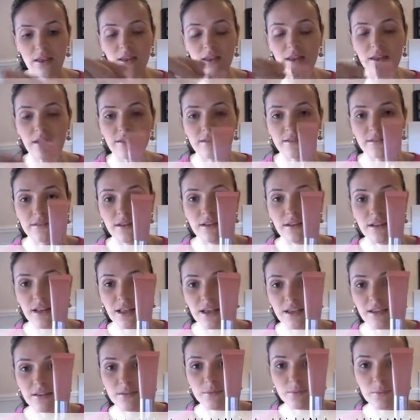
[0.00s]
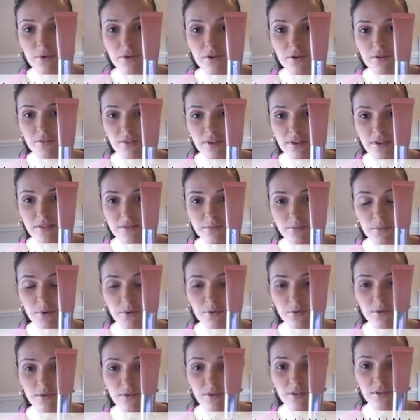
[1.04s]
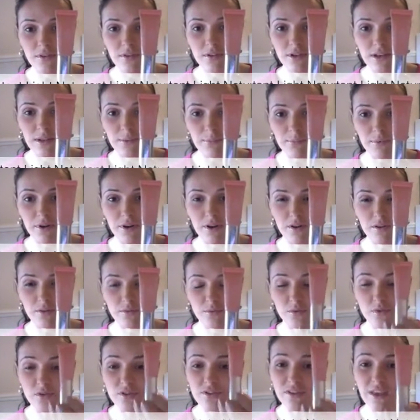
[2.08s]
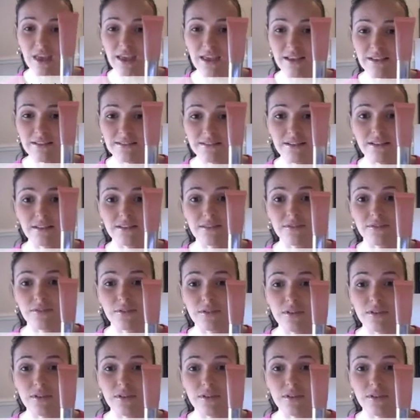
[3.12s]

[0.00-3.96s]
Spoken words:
Instant Light Perfect Smooth lip gloss, which is excellent if you